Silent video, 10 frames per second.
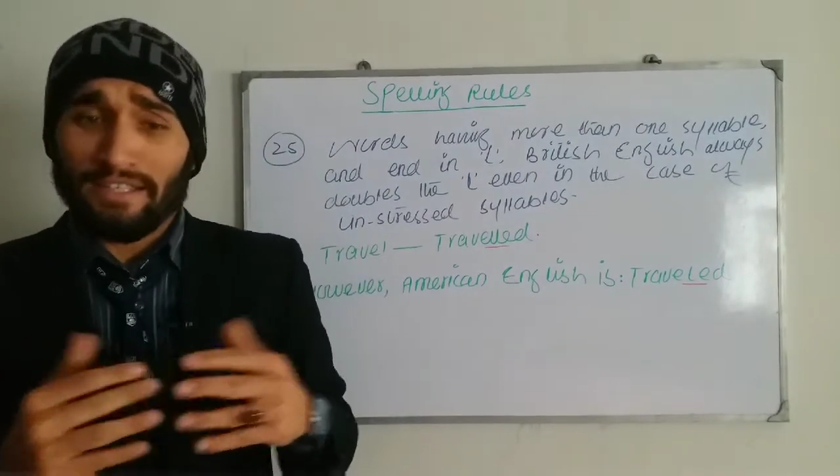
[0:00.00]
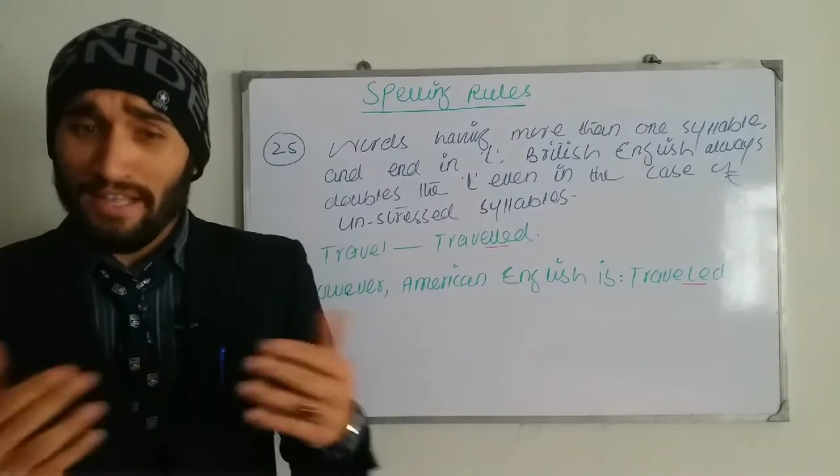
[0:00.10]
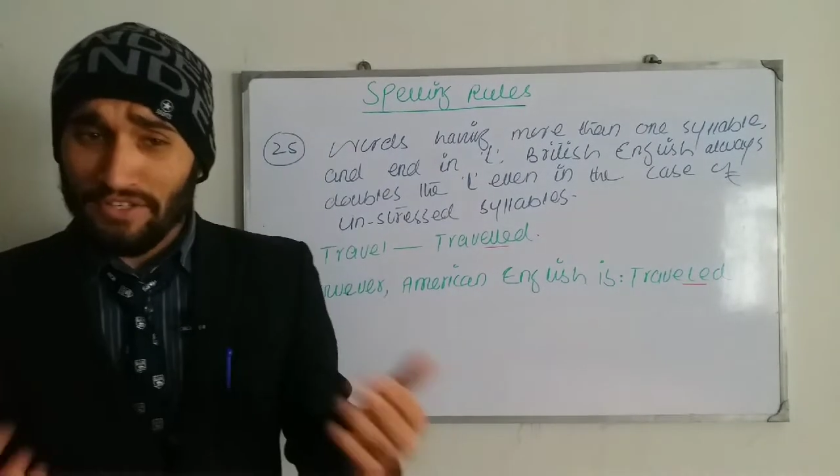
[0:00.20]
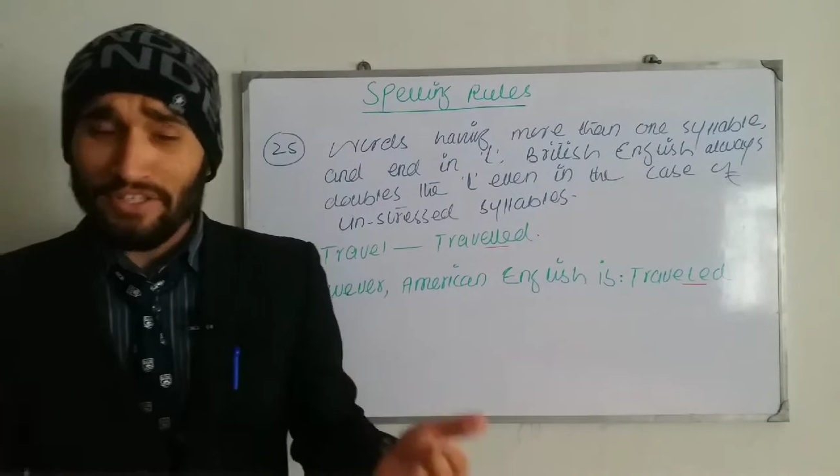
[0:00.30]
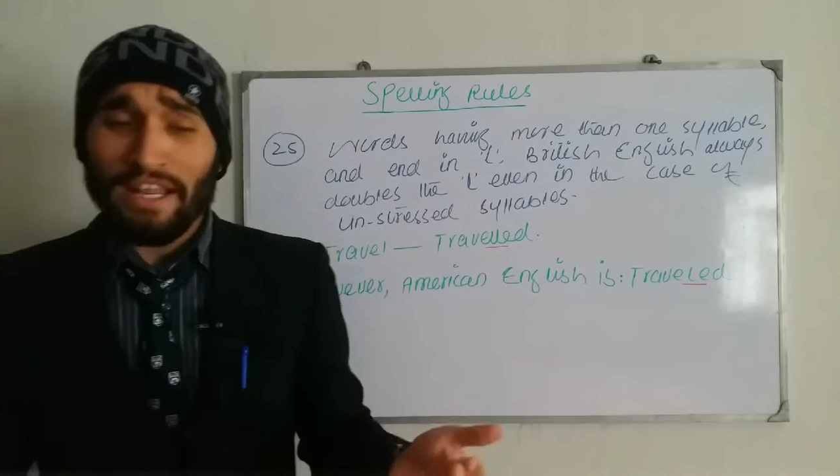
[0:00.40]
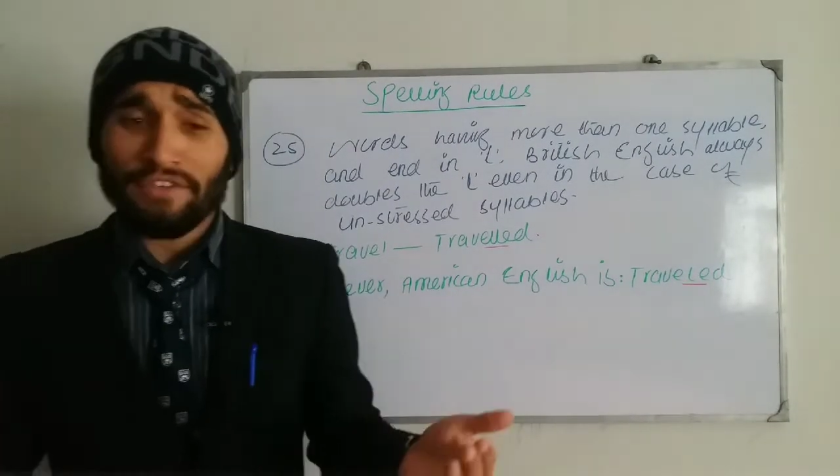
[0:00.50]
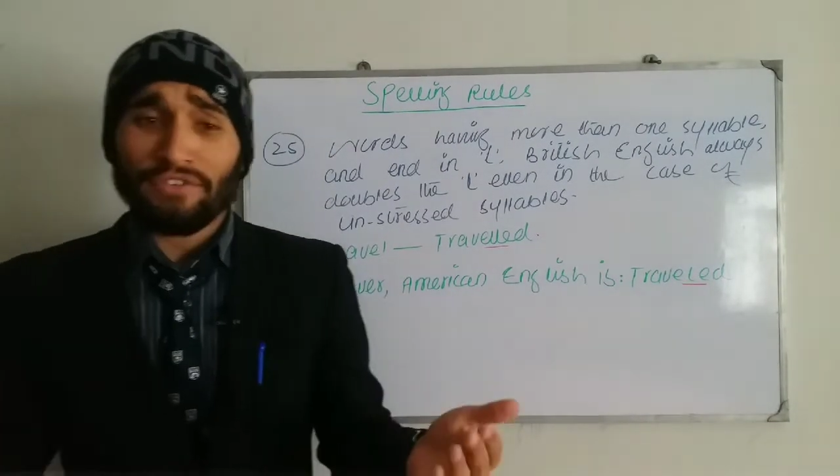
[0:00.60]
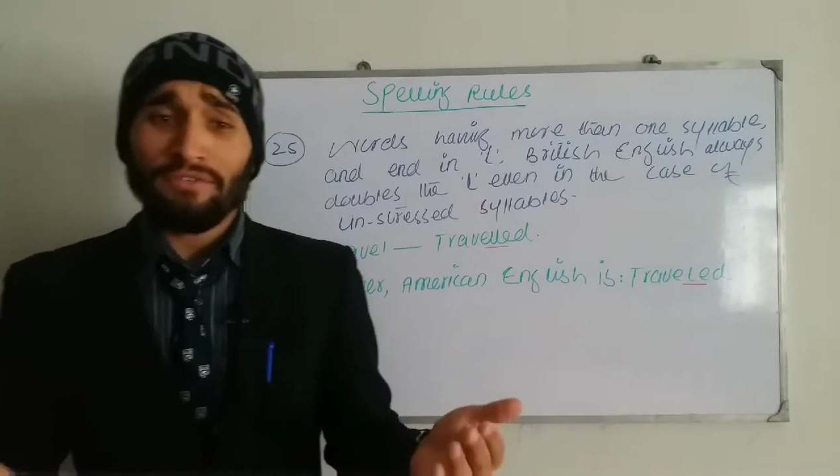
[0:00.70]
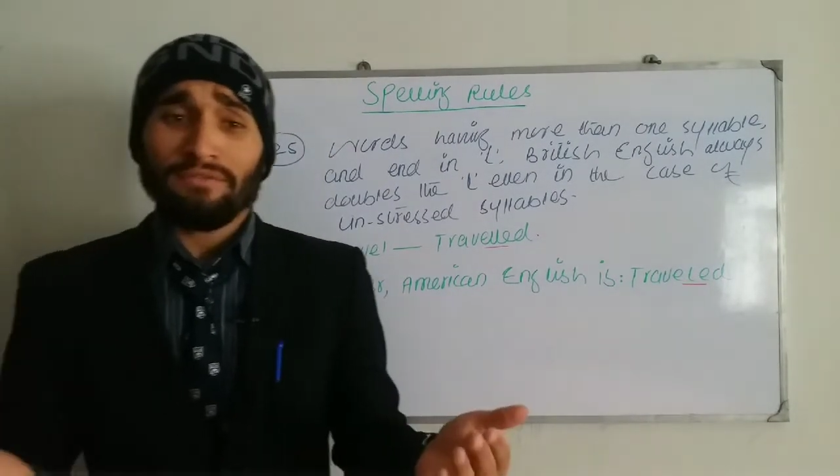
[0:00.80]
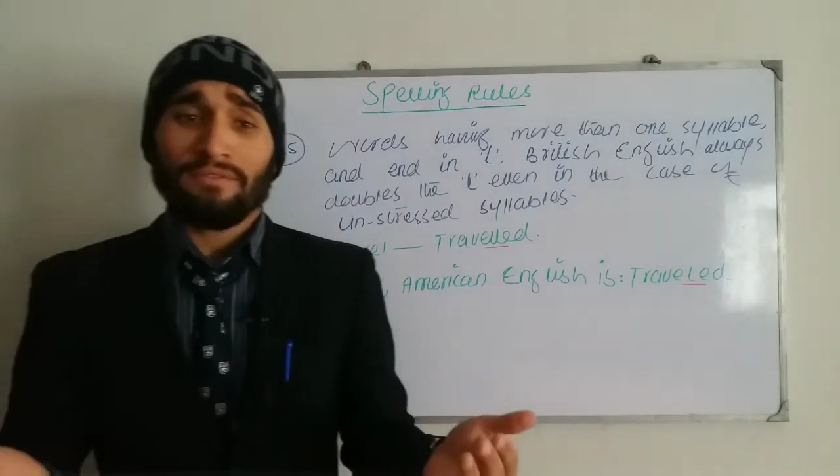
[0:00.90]
today's
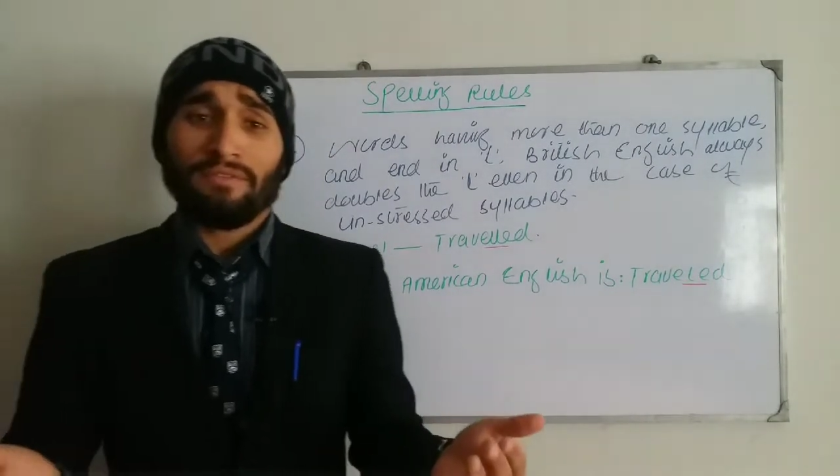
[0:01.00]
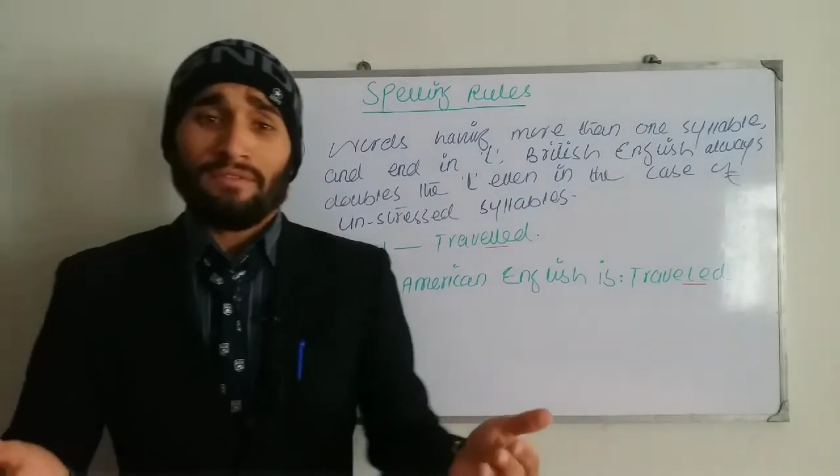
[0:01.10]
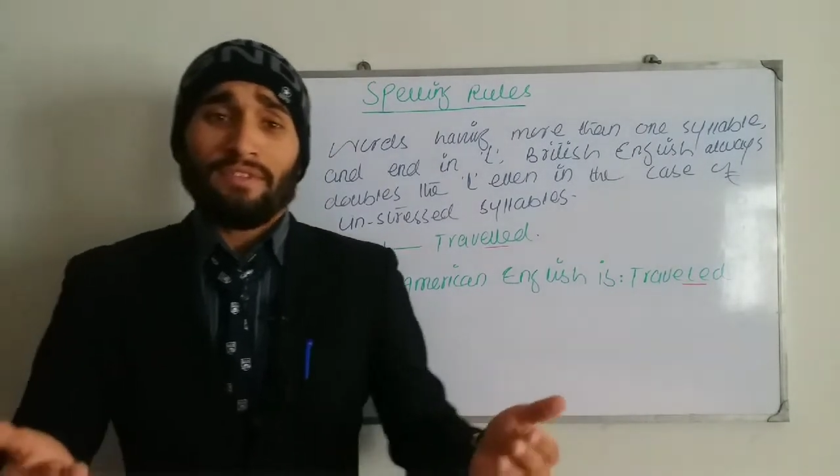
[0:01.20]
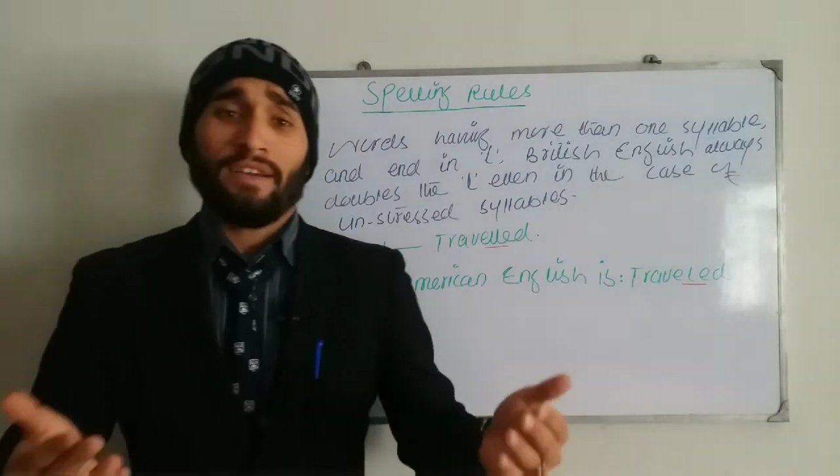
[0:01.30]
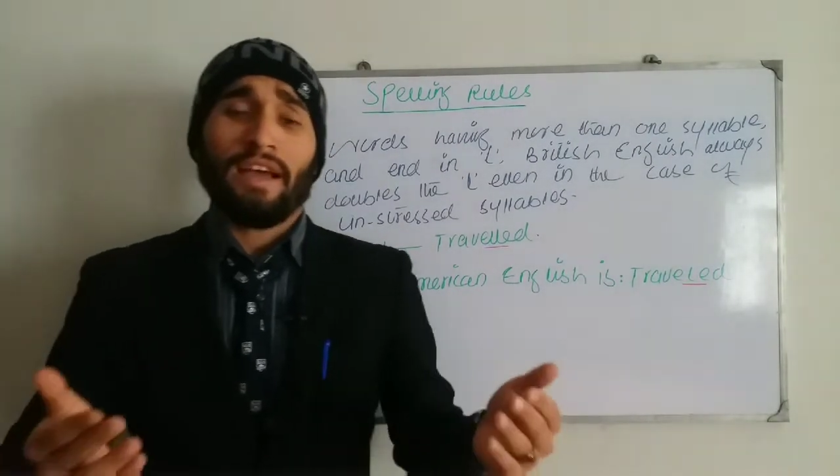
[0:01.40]
lesson